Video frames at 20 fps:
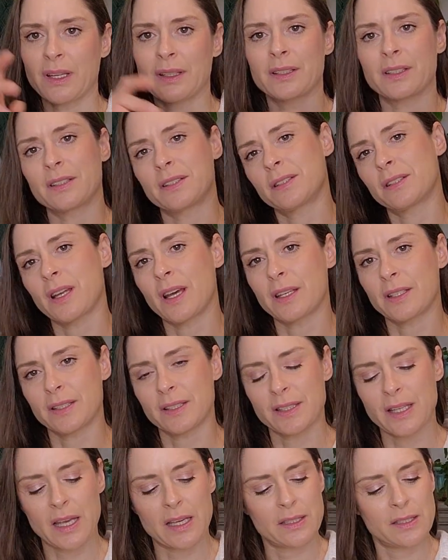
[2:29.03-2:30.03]
There's not a
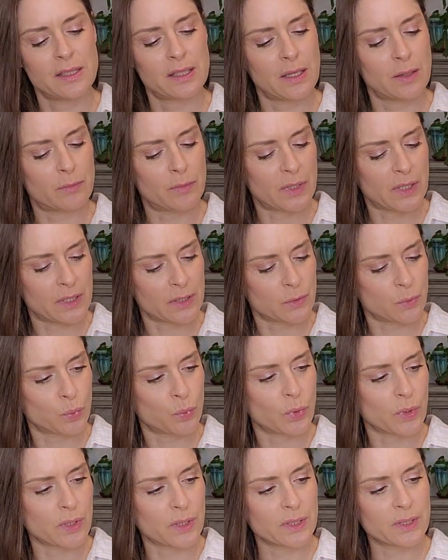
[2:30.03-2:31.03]
side seam, it is
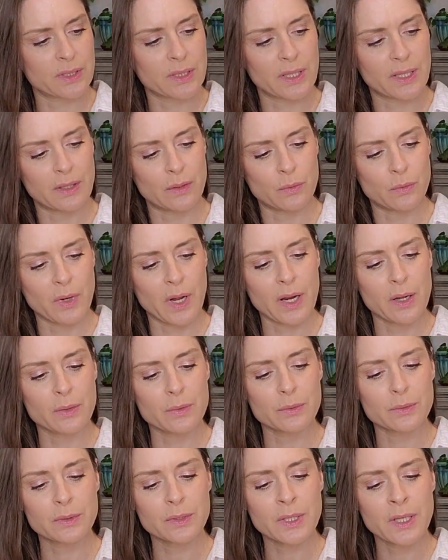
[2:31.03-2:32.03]
worked in
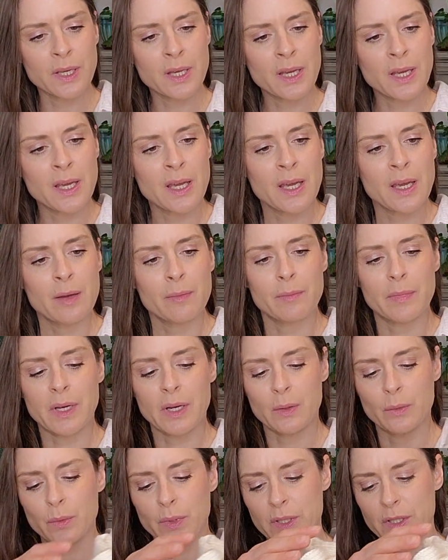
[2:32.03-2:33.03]
around, but
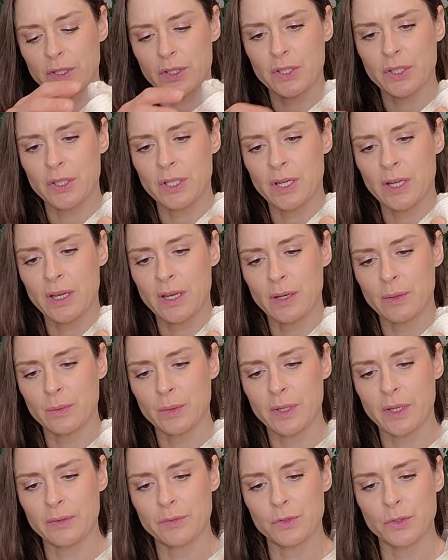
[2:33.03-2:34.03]
I wish I
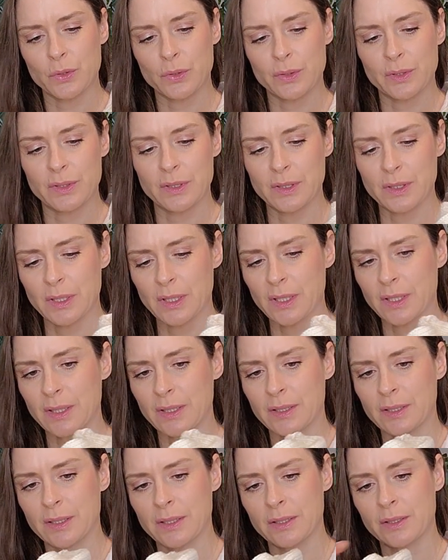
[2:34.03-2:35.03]
would have joined
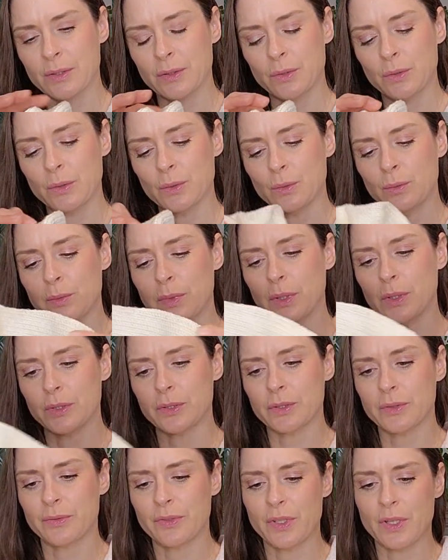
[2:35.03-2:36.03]
the new
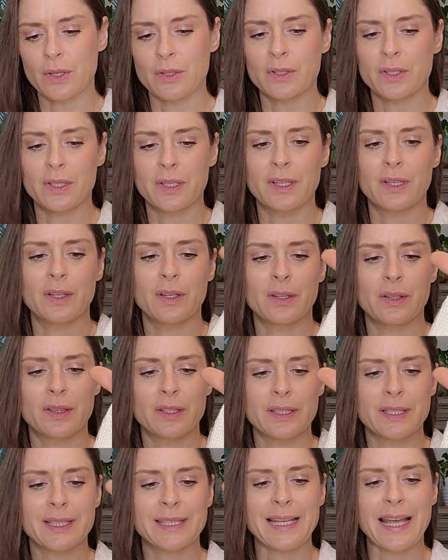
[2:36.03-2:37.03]
balls of yarn on
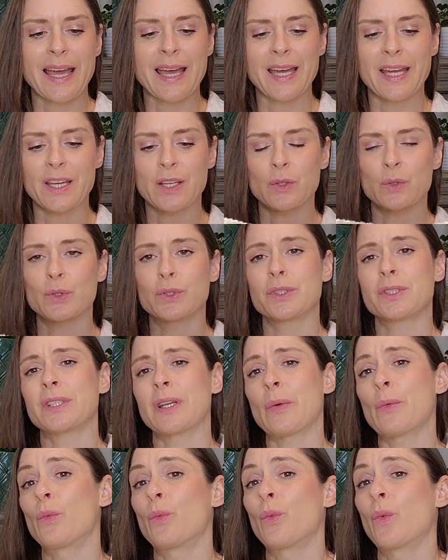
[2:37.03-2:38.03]
the side or
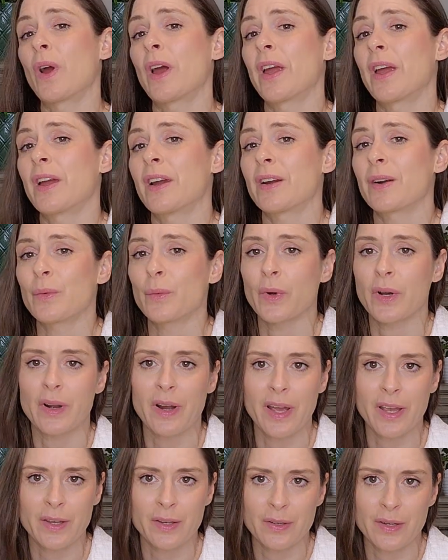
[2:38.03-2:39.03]
somewhere where
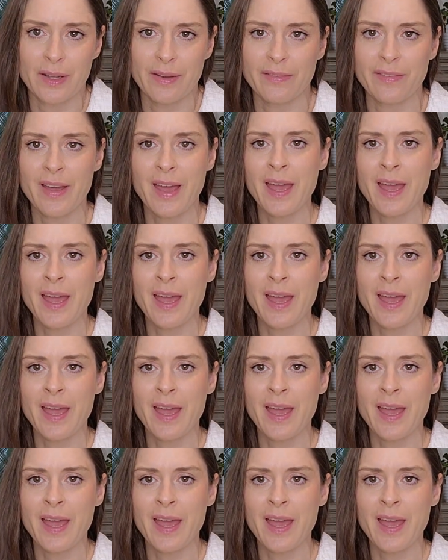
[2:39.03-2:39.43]
I could have